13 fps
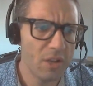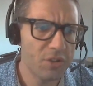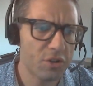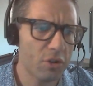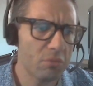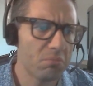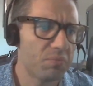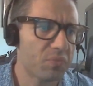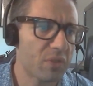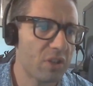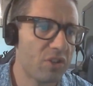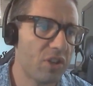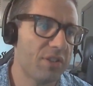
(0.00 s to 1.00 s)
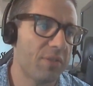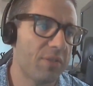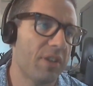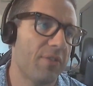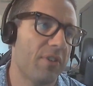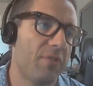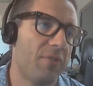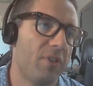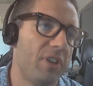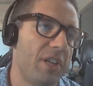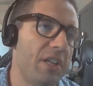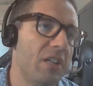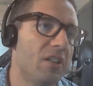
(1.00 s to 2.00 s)
So just to give a
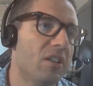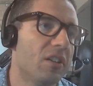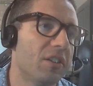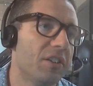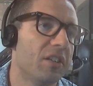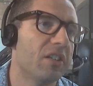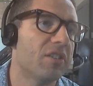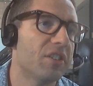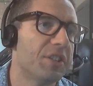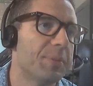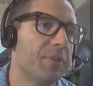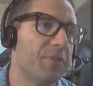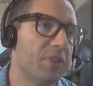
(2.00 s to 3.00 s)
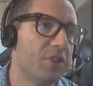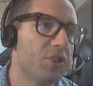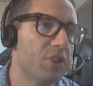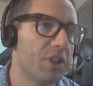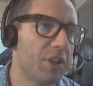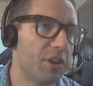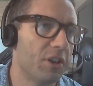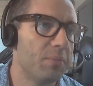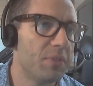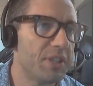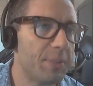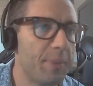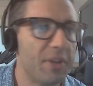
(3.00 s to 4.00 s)
very clear and crisp definition here,
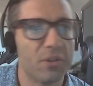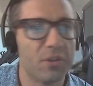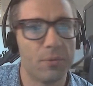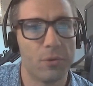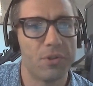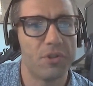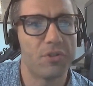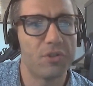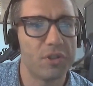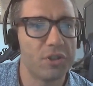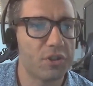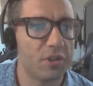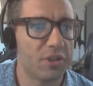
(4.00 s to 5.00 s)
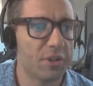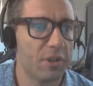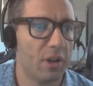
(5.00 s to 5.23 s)
spatial versus traditional.